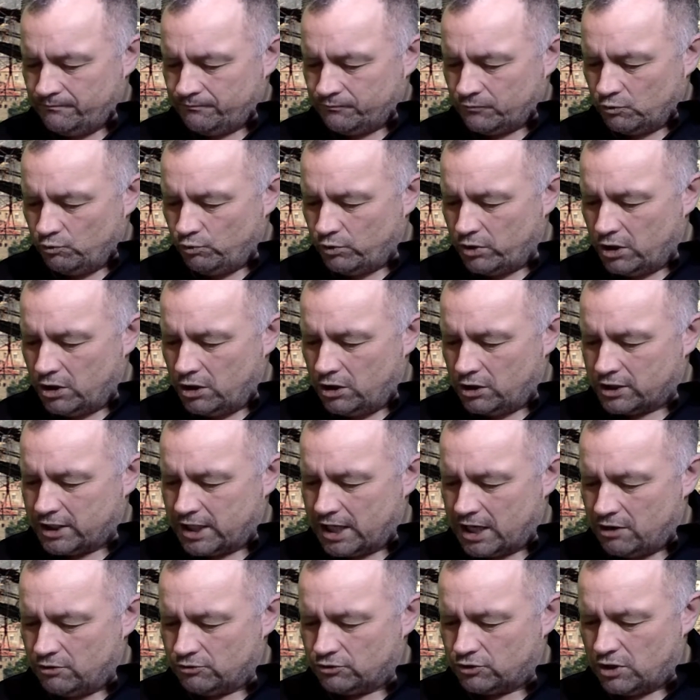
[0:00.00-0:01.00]
We all
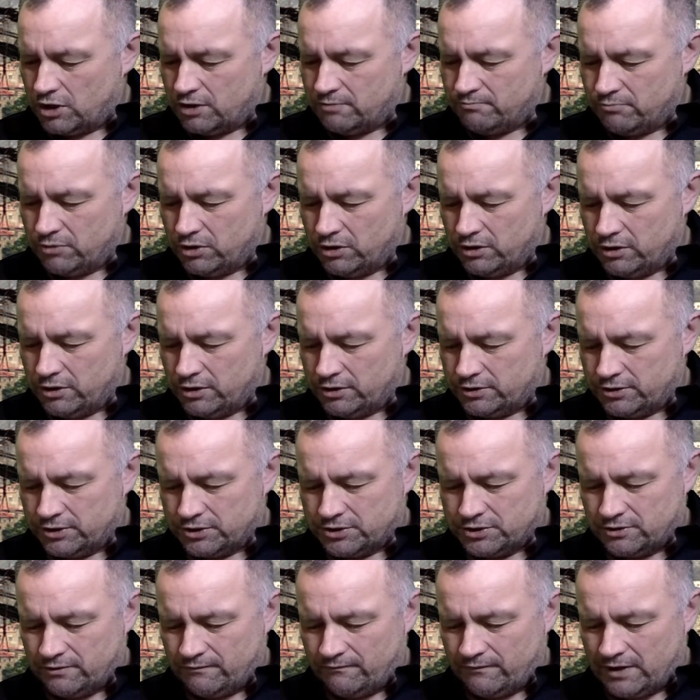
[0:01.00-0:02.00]
count on murder to
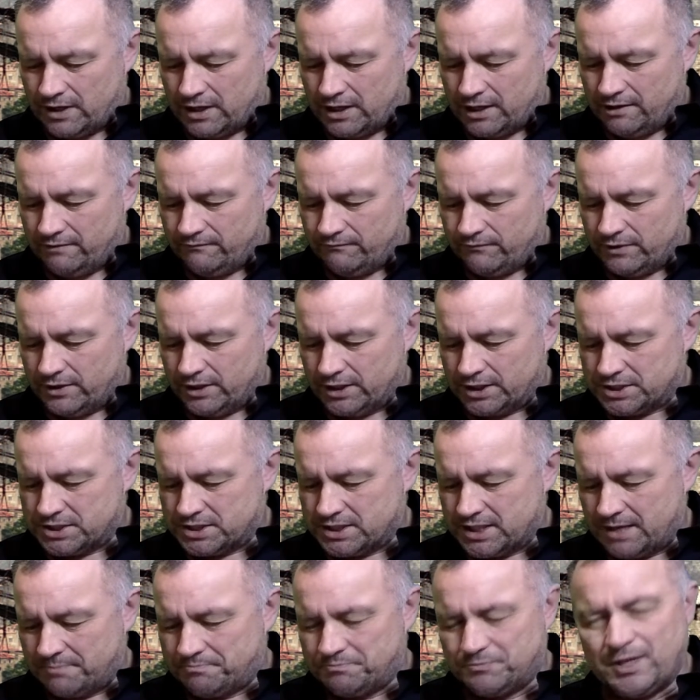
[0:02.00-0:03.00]
survive.
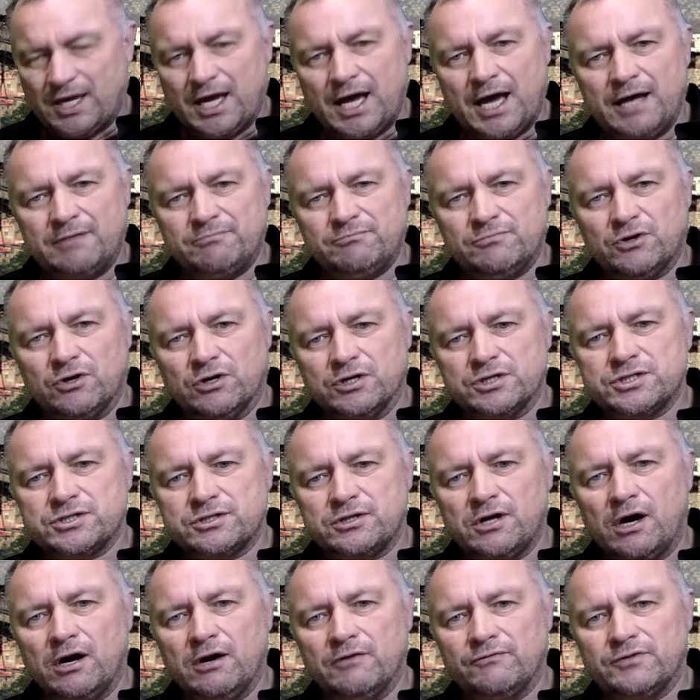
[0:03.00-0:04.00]
Accept that or
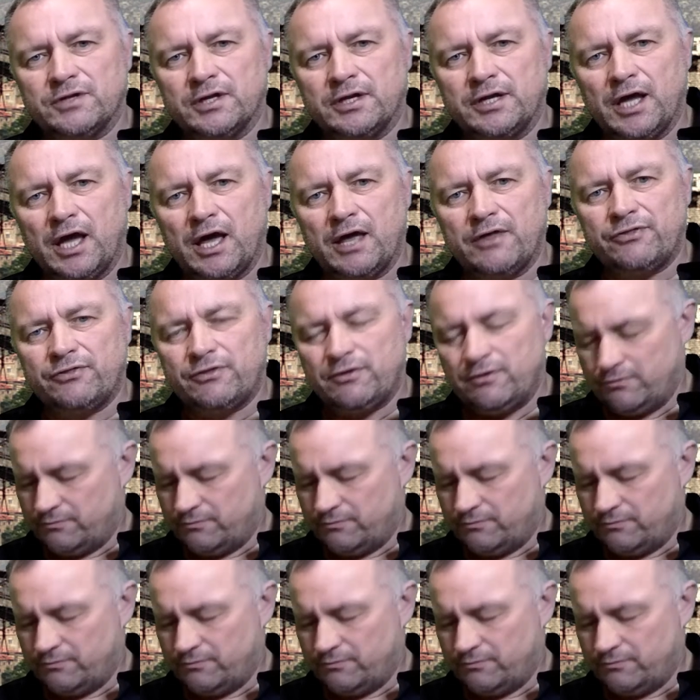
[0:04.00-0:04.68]
starve to death."